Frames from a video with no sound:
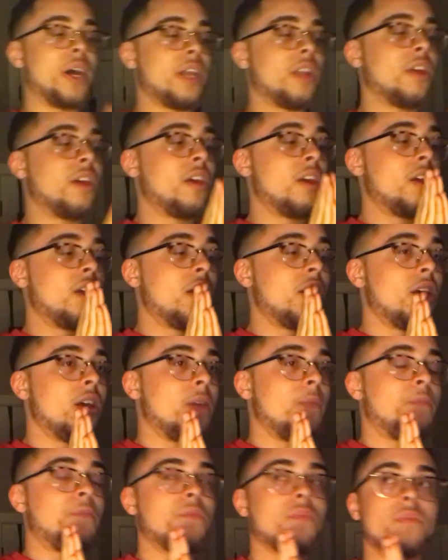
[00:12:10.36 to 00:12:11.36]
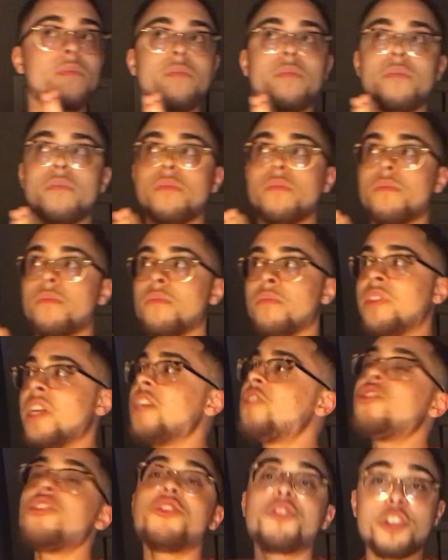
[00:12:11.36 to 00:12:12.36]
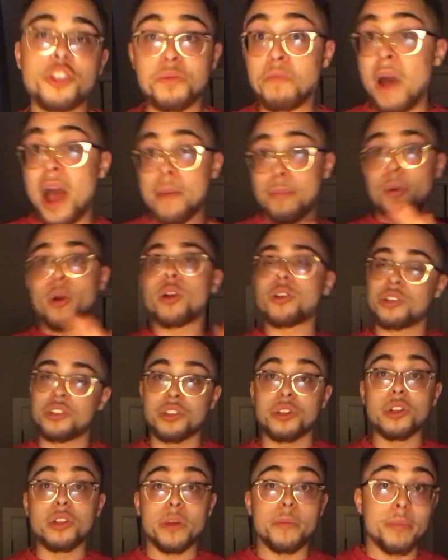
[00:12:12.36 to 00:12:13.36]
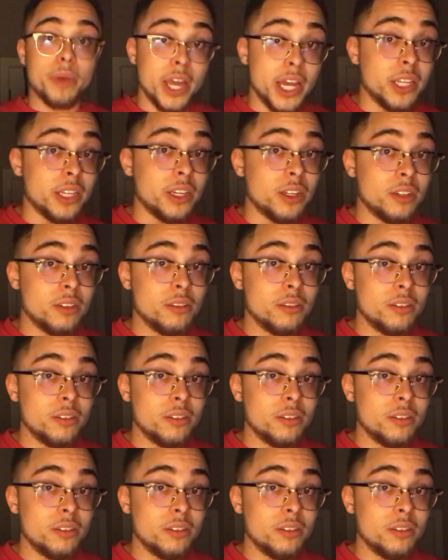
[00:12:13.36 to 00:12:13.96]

But this is just my personal opinion.